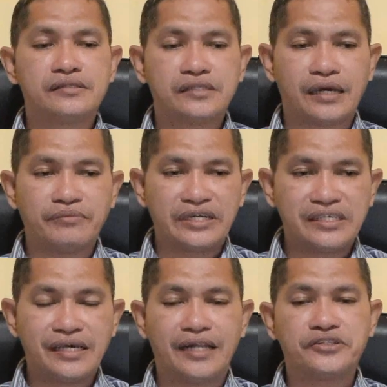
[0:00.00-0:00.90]
some
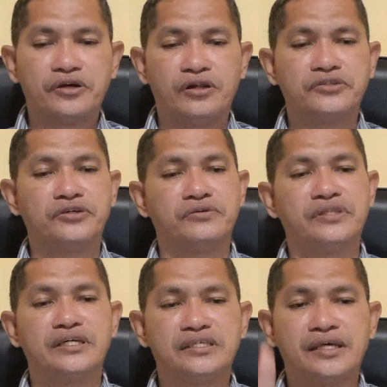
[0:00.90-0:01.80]
results also.
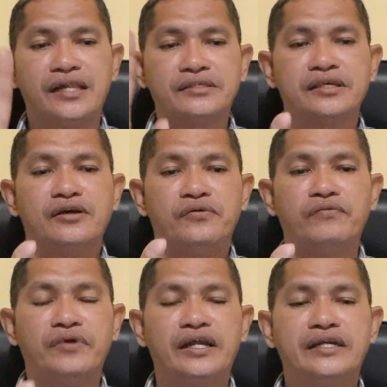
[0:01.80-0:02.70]
The results
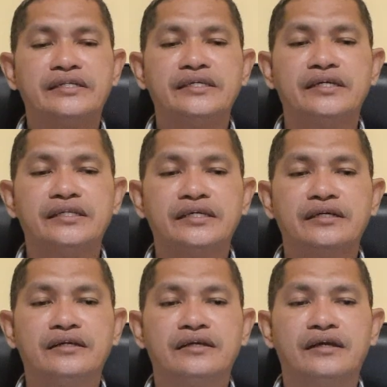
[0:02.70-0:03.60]
were dealing